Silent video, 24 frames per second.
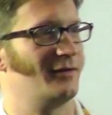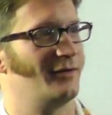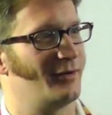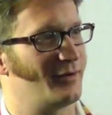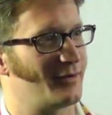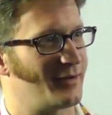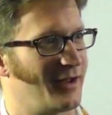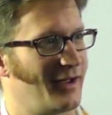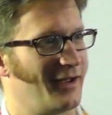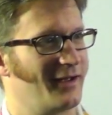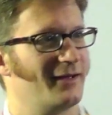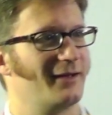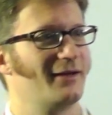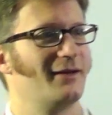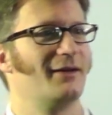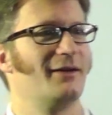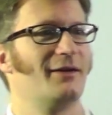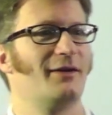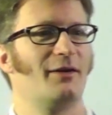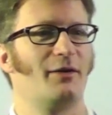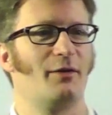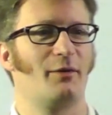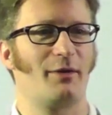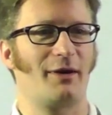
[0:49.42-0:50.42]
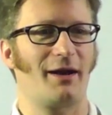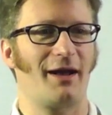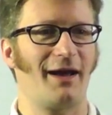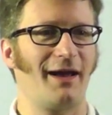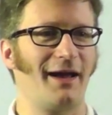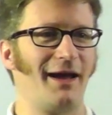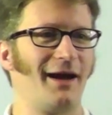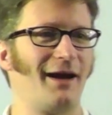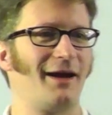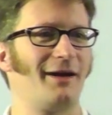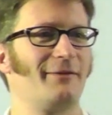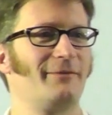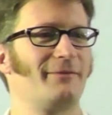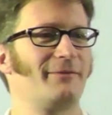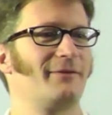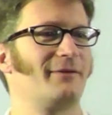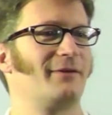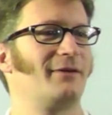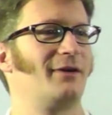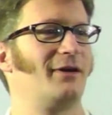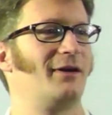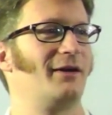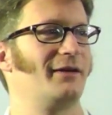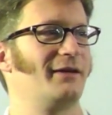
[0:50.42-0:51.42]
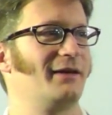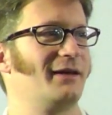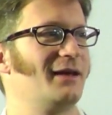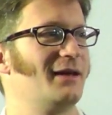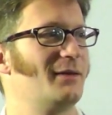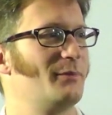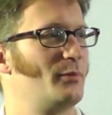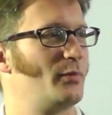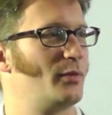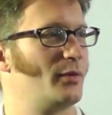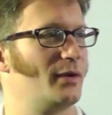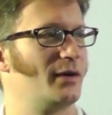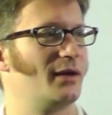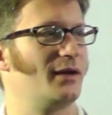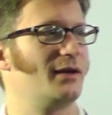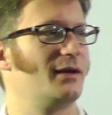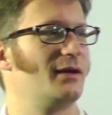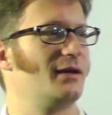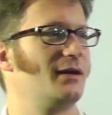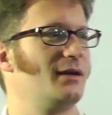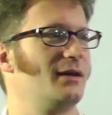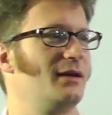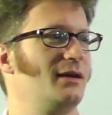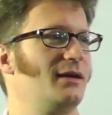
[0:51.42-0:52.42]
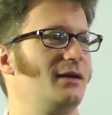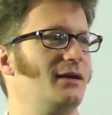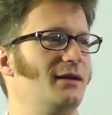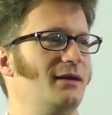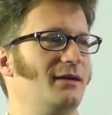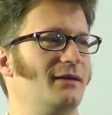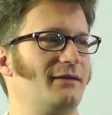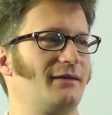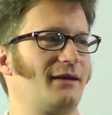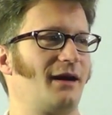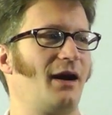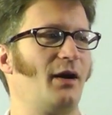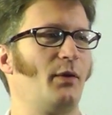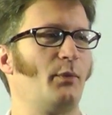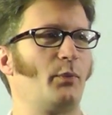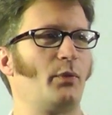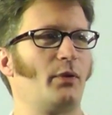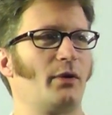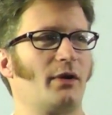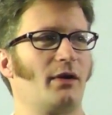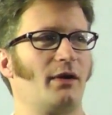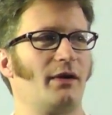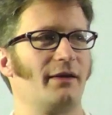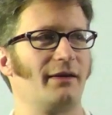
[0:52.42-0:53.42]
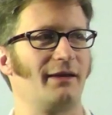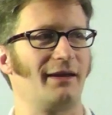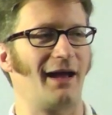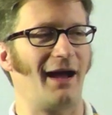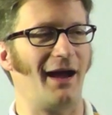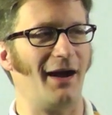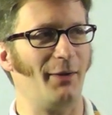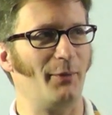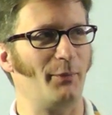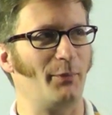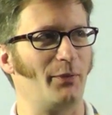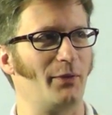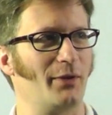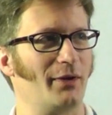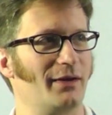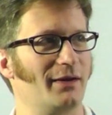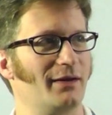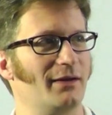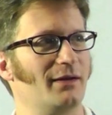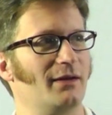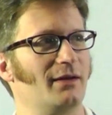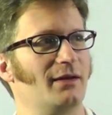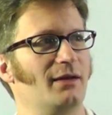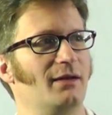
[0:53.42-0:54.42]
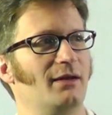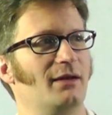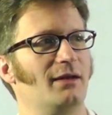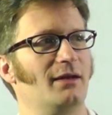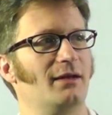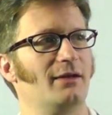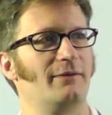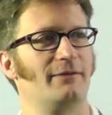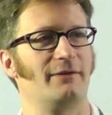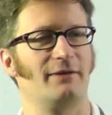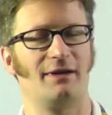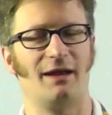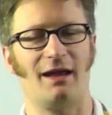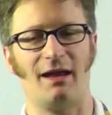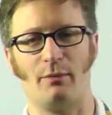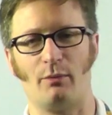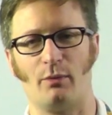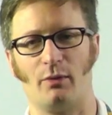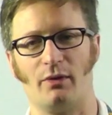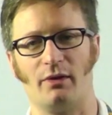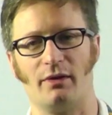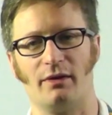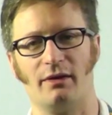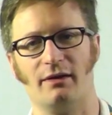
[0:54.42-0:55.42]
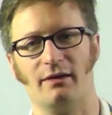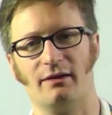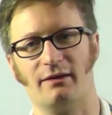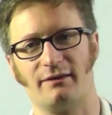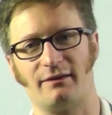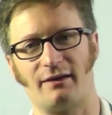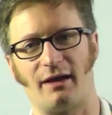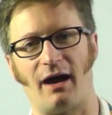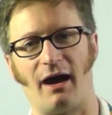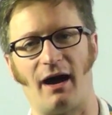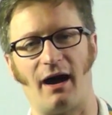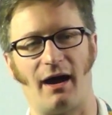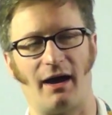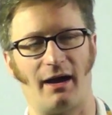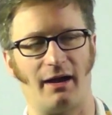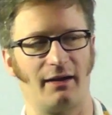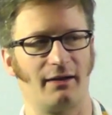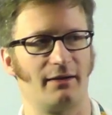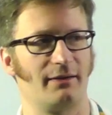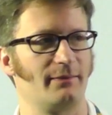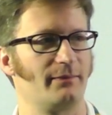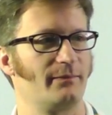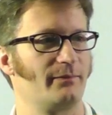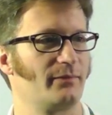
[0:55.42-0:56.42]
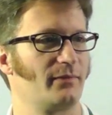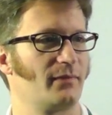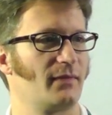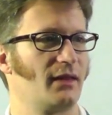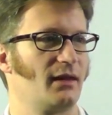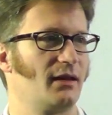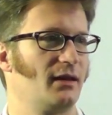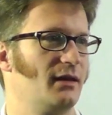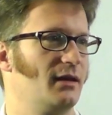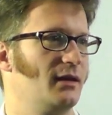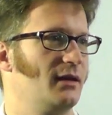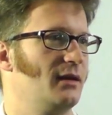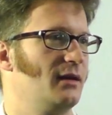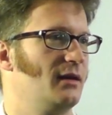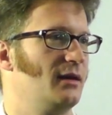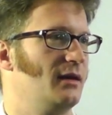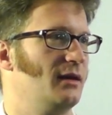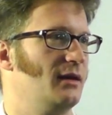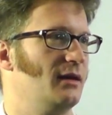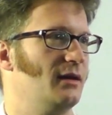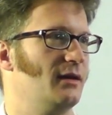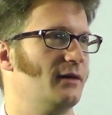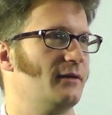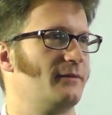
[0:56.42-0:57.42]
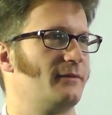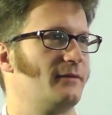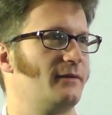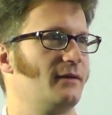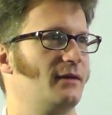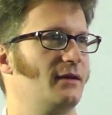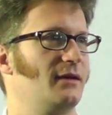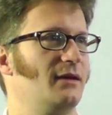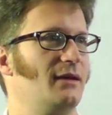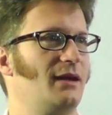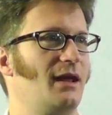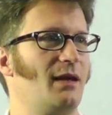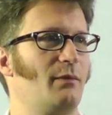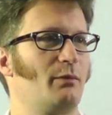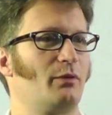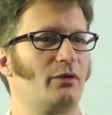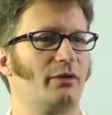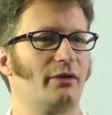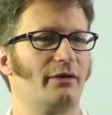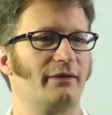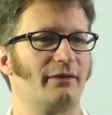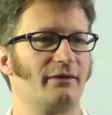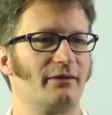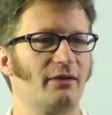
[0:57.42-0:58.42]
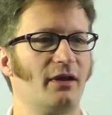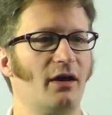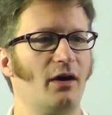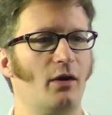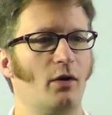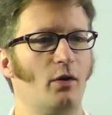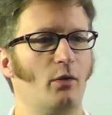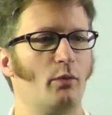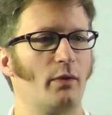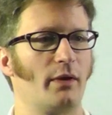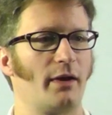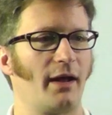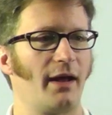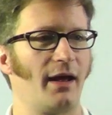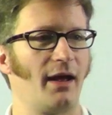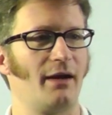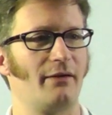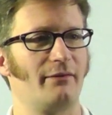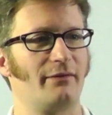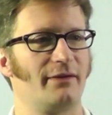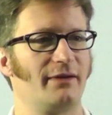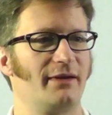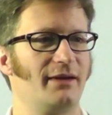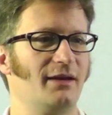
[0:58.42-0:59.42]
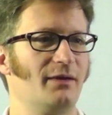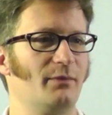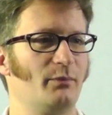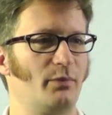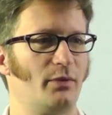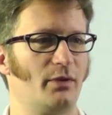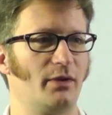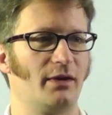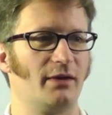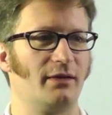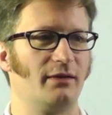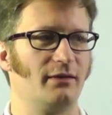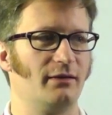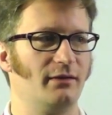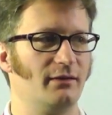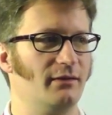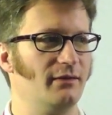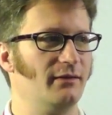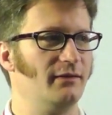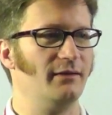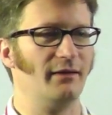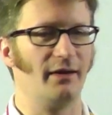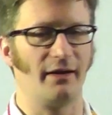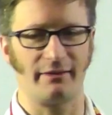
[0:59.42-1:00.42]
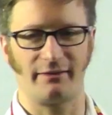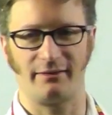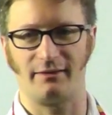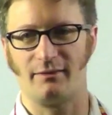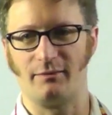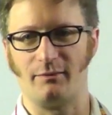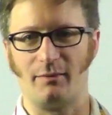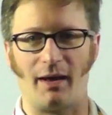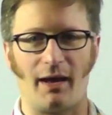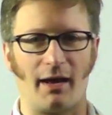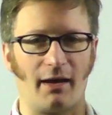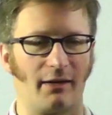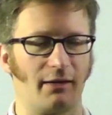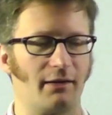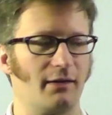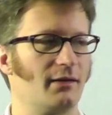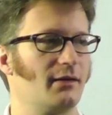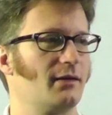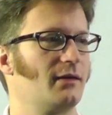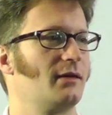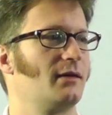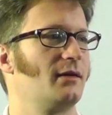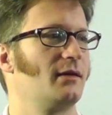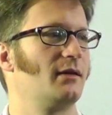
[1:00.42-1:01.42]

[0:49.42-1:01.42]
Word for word: Okay, what I have on the input is output on the output if enable is high. If enable is low, what I have on the input doesn't matter.